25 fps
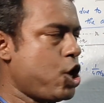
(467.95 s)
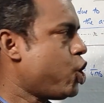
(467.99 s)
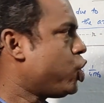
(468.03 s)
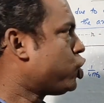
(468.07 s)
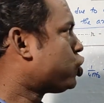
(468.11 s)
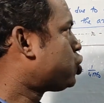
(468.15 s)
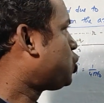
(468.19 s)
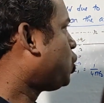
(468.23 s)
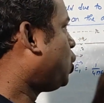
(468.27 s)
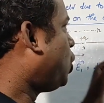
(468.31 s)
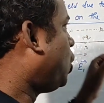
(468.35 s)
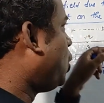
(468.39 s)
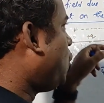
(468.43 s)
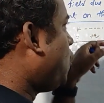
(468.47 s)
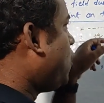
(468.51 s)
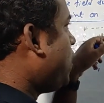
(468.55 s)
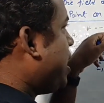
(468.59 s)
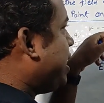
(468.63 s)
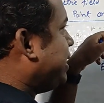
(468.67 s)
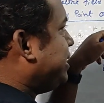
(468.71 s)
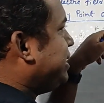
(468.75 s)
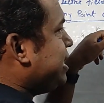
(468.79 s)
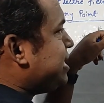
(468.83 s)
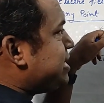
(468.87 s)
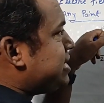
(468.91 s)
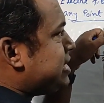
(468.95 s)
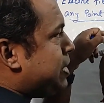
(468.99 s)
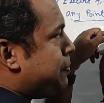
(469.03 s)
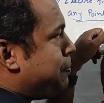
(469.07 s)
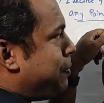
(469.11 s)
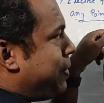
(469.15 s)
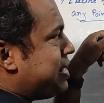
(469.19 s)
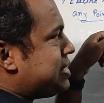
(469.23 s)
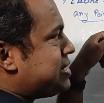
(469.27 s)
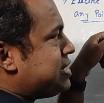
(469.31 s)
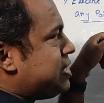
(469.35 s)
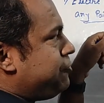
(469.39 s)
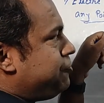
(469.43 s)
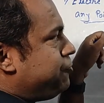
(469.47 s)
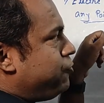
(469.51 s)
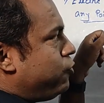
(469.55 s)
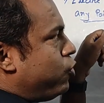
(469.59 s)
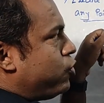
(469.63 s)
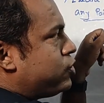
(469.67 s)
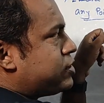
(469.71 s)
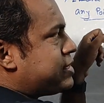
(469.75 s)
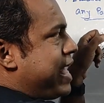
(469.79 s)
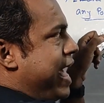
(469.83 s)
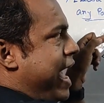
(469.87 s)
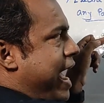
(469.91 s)
So this repulsive
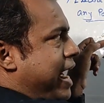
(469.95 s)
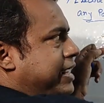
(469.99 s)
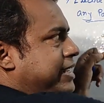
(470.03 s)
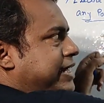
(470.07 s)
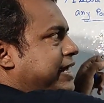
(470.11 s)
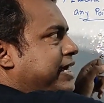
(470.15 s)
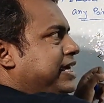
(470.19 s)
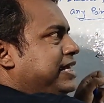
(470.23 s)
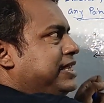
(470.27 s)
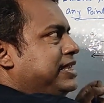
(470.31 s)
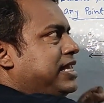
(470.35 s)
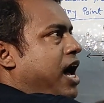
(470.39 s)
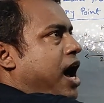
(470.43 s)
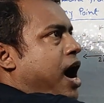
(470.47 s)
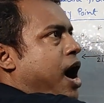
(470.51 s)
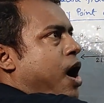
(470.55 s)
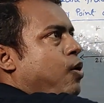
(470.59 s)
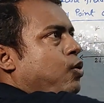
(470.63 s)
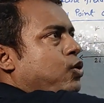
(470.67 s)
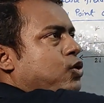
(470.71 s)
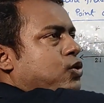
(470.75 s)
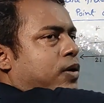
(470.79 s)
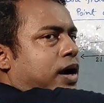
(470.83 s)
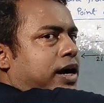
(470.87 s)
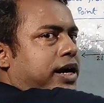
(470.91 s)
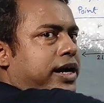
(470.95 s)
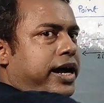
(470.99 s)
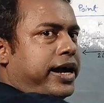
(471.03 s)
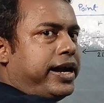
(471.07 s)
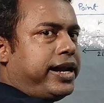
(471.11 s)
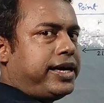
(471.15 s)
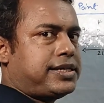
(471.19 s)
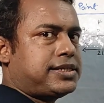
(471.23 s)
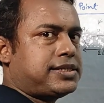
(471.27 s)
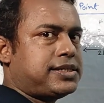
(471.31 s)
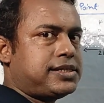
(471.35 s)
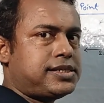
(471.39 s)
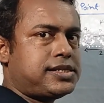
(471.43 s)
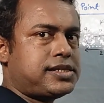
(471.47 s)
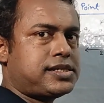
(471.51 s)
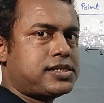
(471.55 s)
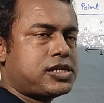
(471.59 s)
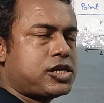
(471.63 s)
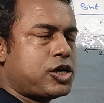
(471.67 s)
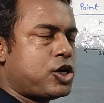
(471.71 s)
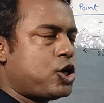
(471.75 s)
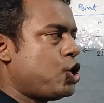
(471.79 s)
force acting in the outward directions.